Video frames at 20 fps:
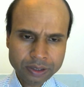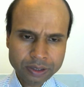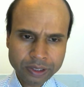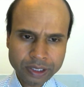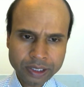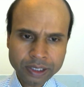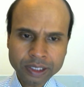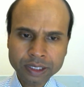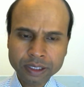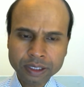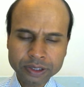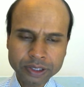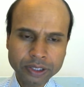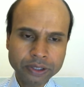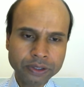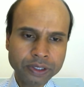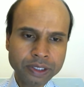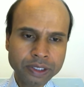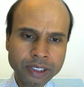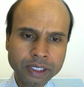So, continue,
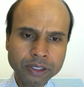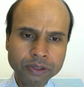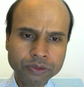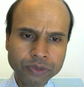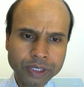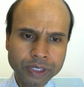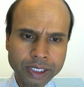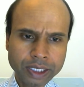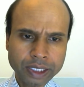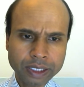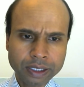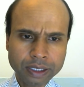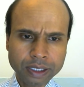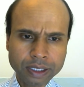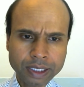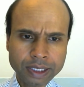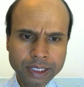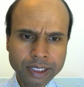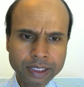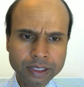so continuing reading,
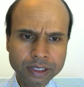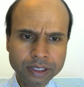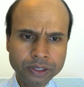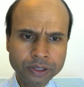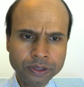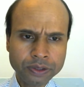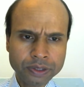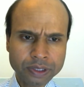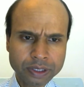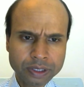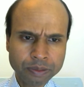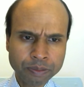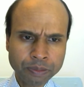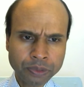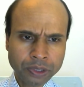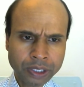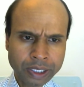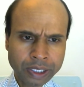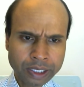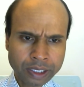I did use the
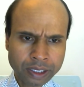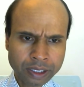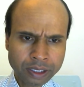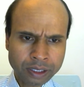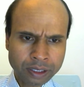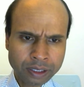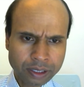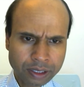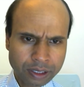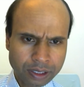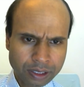prayer